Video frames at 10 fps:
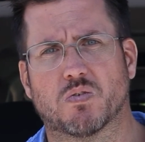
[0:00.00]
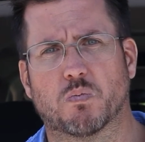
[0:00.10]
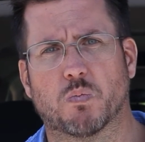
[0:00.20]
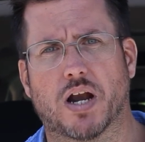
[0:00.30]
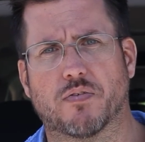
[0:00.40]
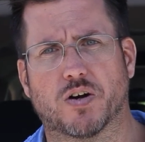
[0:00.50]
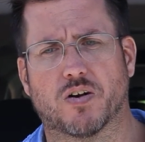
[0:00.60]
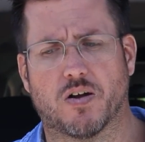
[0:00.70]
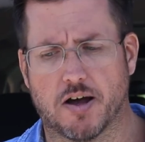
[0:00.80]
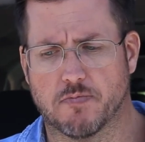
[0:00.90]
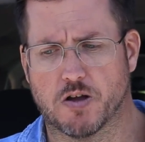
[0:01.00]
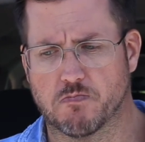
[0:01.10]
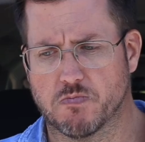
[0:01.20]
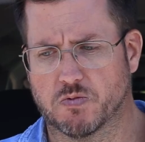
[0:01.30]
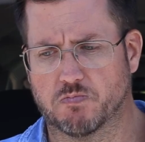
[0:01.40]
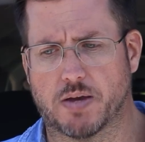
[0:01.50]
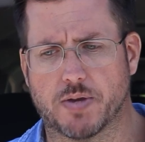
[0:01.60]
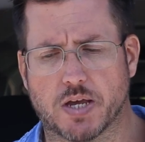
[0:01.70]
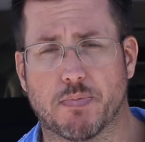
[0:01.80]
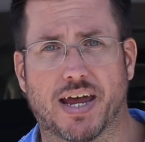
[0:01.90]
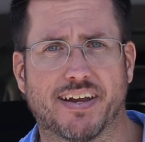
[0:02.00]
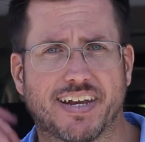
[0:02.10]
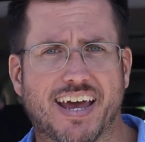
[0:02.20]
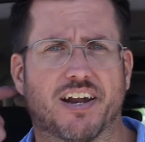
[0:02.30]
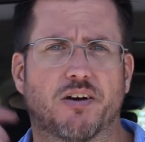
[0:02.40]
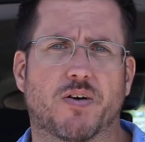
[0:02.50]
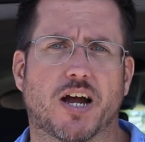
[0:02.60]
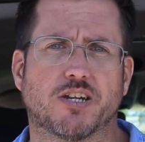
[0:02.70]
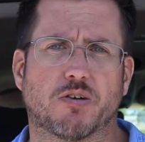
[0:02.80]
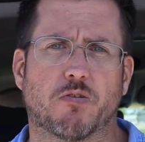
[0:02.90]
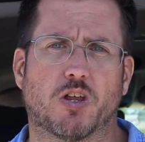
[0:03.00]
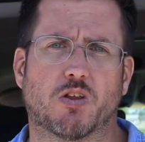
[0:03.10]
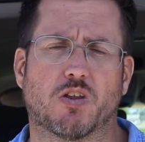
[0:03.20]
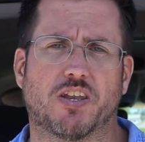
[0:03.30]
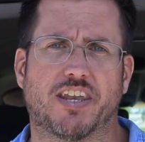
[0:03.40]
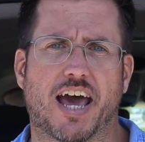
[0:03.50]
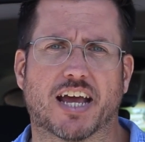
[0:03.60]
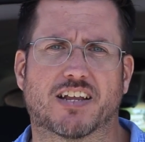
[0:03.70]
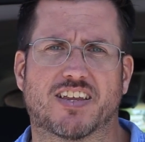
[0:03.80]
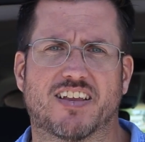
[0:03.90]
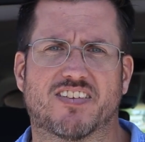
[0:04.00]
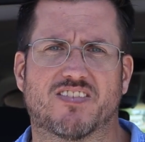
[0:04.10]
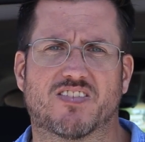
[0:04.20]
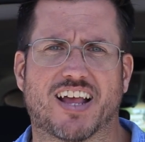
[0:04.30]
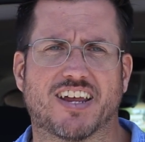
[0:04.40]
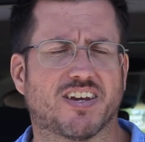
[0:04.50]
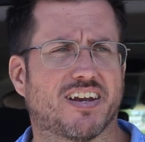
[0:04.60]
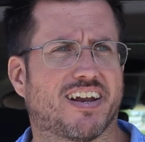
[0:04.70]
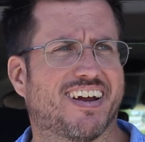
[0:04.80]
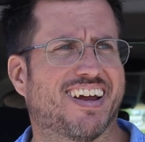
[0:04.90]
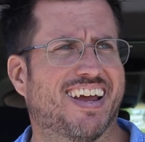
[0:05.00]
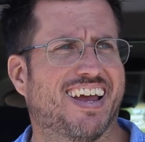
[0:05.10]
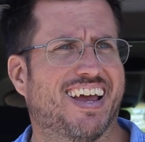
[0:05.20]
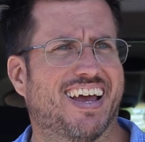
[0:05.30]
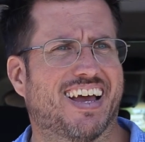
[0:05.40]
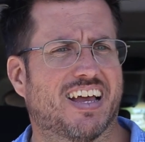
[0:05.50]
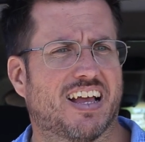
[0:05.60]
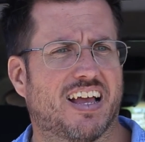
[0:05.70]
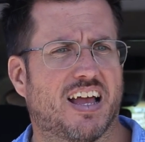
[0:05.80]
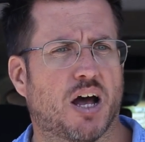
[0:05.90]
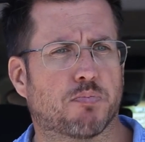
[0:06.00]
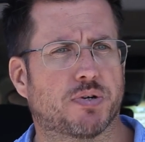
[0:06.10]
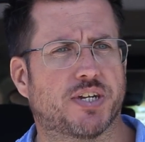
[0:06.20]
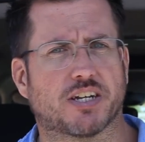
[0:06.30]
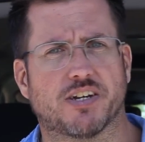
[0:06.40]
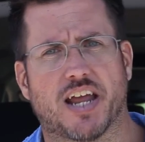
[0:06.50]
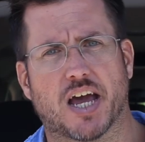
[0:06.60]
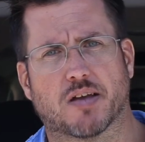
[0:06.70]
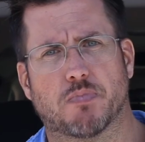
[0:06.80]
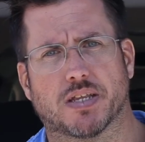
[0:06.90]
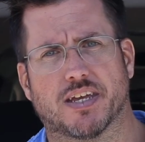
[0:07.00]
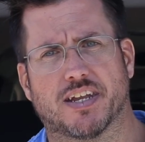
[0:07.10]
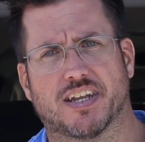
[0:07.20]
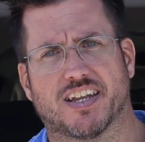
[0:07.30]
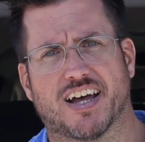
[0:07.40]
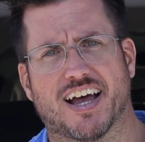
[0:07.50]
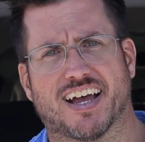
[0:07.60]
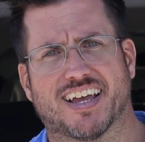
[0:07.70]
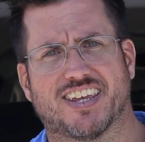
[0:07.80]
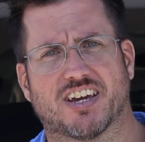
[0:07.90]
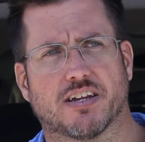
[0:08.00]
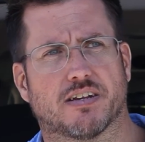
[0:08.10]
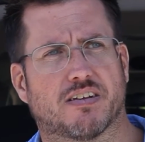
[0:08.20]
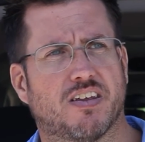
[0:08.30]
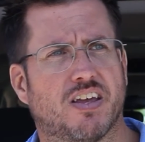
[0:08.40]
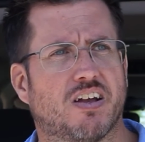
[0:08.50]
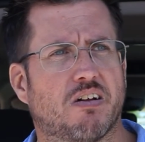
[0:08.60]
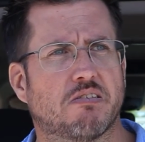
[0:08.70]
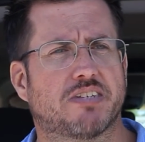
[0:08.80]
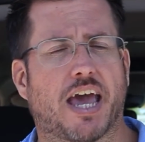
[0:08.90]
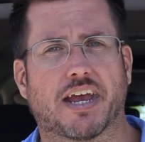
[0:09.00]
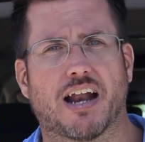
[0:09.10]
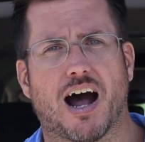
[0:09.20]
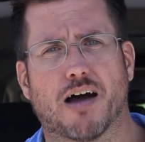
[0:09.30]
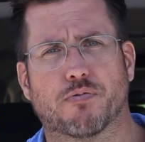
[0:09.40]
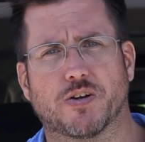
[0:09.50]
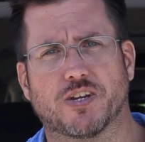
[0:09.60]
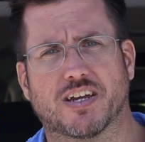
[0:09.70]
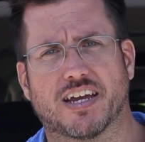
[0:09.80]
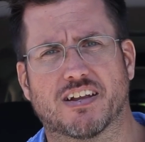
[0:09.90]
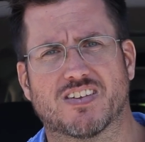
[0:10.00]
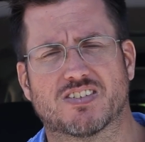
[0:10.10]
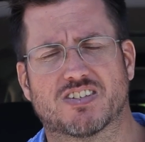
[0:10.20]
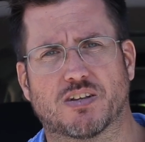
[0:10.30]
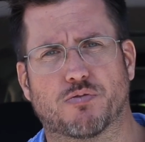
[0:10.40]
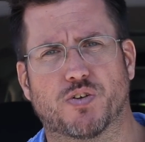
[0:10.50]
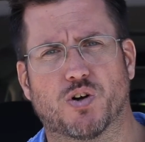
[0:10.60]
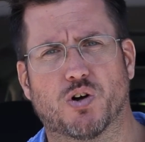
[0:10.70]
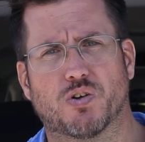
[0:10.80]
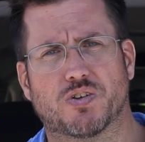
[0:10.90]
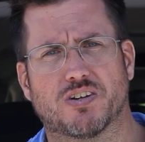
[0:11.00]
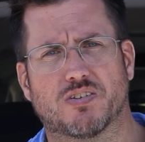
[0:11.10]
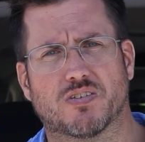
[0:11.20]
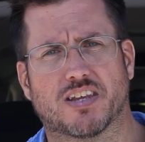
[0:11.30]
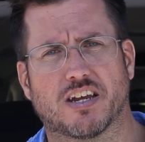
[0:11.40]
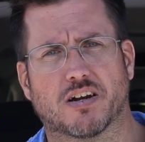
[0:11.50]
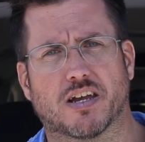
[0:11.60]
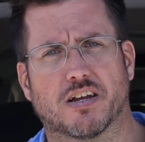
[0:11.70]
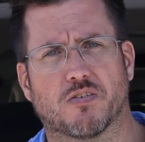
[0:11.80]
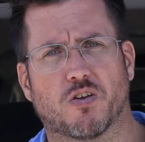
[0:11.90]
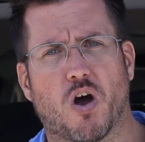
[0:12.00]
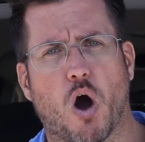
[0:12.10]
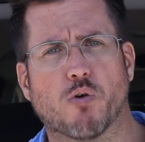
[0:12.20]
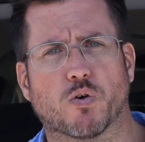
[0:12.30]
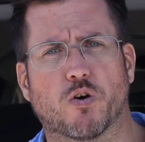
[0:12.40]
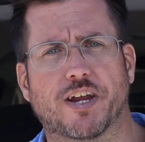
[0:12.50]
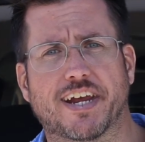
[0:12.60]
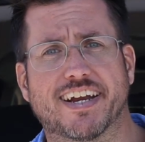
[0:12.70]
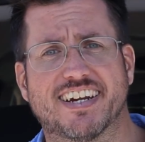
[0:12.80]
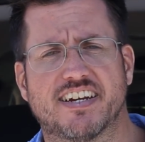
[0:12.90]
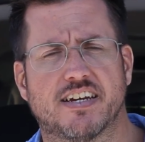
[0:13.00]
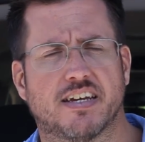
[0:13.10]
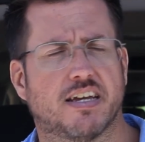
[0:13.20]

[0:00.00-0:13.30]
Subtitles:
whatever, maybe a bandana around your neck that you could help protect your neck, but then you could take it off when you start to feel that you're getting overheated.